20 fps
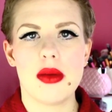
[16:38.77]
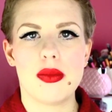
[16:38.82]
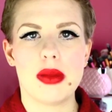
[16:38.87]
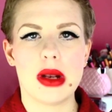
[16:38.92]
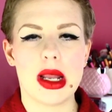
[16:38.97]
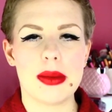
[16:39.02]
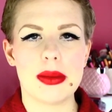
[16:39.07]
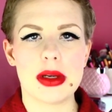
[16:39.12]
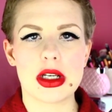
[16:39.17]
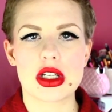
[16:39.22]

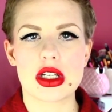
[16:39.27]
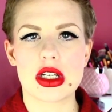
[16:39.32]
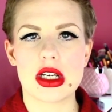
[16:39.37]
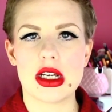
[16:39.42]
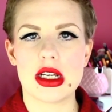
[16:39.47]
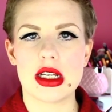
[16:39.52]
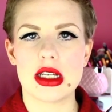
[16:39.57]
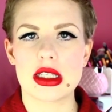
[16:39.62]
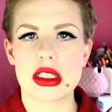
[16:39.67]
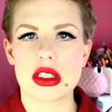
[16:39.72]

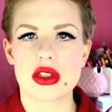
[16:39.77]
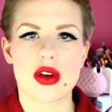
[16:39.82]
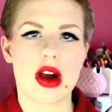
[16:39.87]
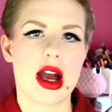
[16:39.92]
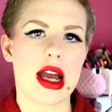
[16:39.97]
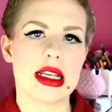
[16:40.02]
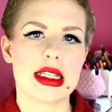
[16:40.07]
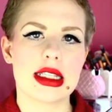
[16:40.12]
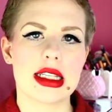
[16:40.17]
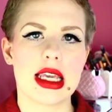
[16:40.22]
blemishes,
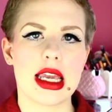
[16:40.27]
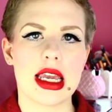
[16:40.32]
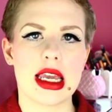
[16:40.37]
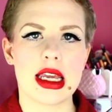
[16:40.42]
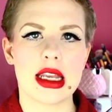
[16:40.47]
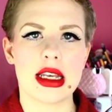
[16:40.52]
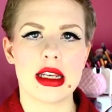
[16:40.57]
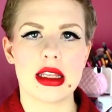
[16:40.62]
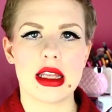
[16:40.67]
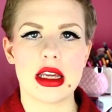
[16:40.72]
dry
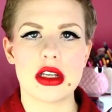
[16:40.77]
skin.